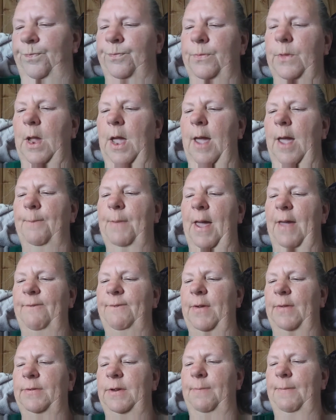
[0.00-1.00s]
I buy
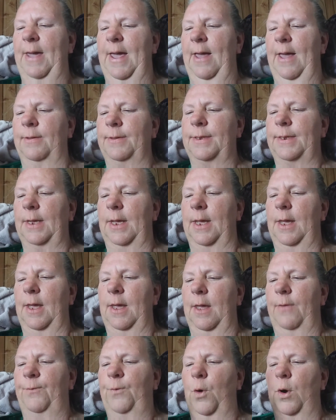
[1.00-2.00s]
50 pounds,
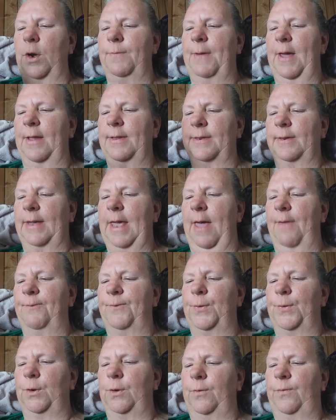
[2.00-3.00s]
40 pounds of cat
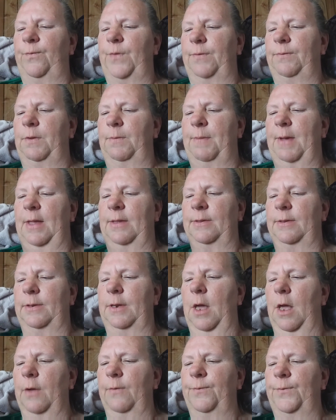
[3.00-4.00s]
food, 50 pounds of
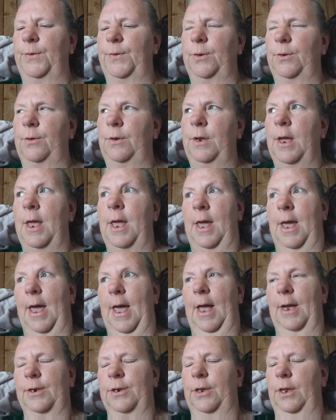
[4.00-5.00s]
dog food.
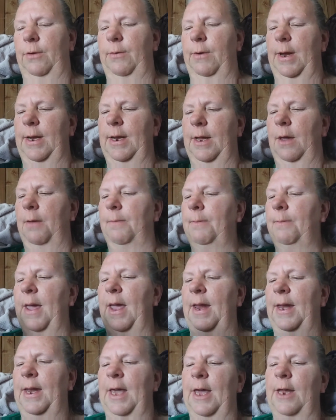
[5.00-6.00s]
Actually, right now I'm
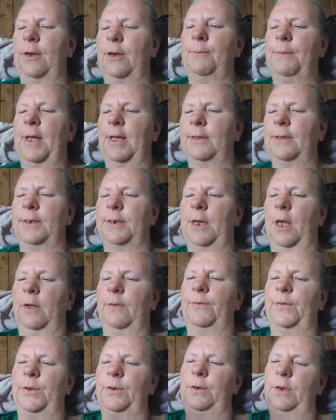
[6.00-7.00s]
buying 100 pounds of
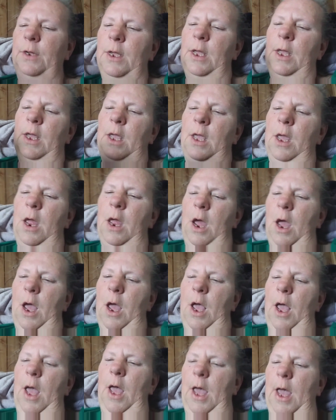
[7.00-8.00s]
dog food.
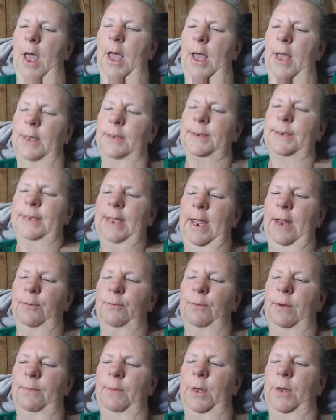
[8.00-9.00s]
Stain
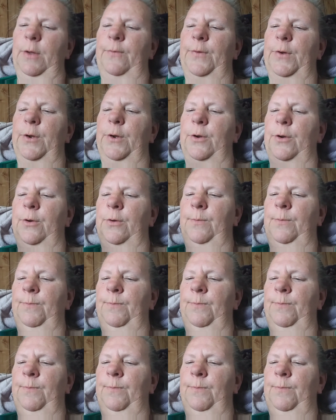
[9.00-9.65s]
remover.